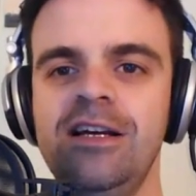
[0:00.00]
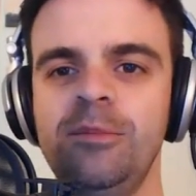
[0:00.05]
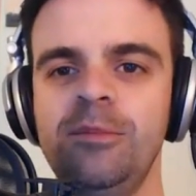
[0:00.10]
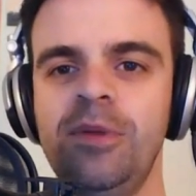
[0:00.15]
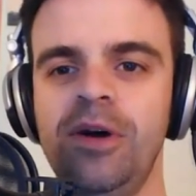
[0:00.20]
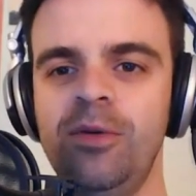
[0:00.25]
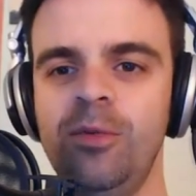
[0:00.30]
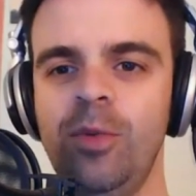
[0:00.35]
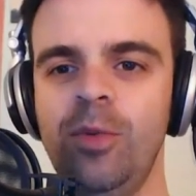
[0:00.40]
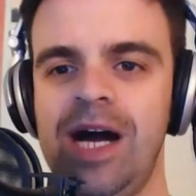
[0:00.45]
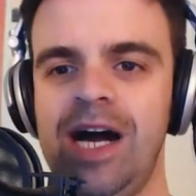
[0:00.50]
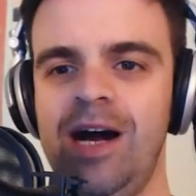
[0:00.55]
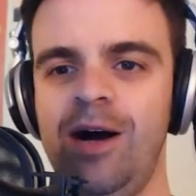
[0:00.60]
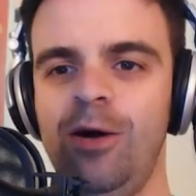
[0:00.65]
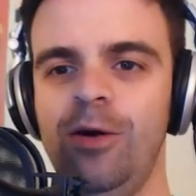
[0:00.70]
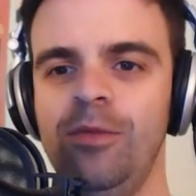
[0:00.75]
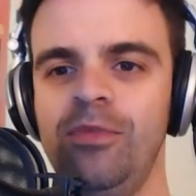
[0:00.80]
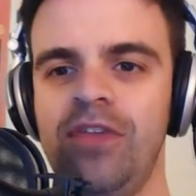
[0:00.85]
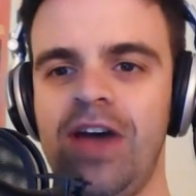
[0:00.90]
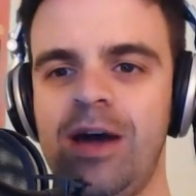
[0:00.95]
But
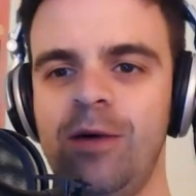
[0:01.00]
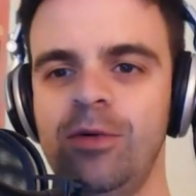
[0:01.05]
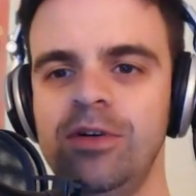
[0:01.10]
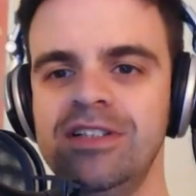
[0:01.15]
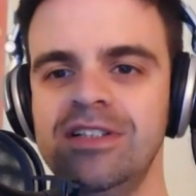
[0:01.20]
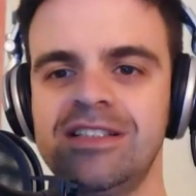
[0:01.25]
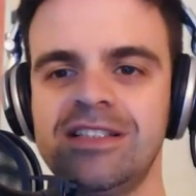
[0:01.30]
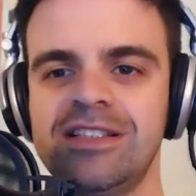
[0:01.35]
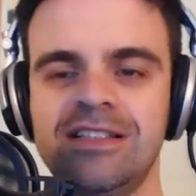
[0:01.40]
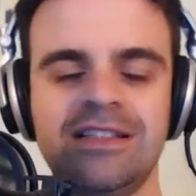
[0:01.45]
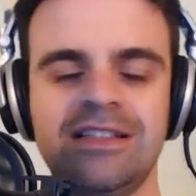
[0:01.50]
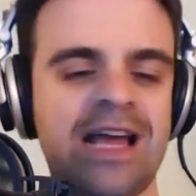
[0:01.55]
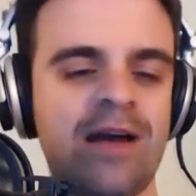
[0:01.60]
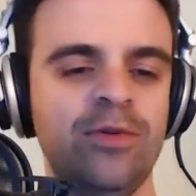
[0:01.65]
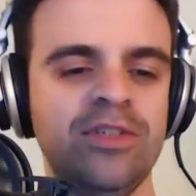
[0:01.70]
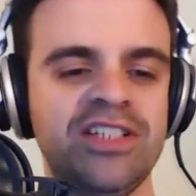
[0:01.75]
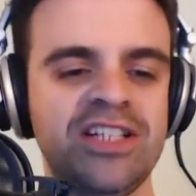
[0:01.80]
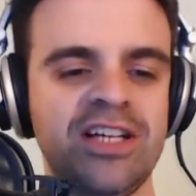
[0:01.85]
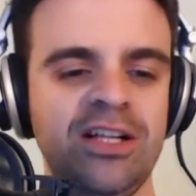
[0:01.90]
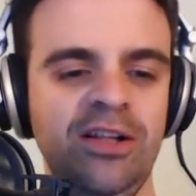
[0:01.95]
wow, that was
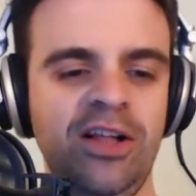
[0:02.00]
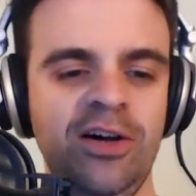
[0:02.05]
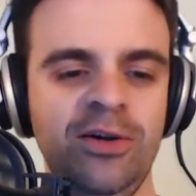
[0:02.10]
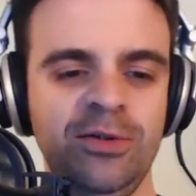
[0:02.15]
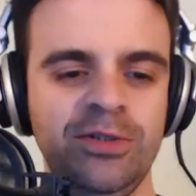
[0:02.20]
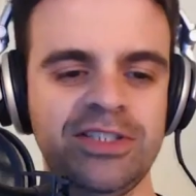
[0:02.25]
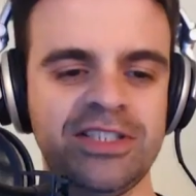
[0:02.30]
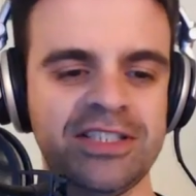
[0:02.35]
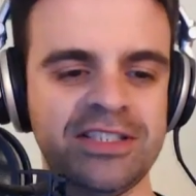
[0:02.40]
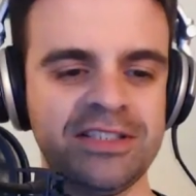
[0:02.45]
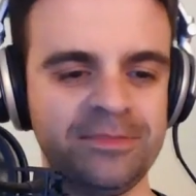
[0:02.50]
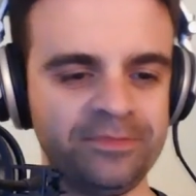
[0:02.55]
close.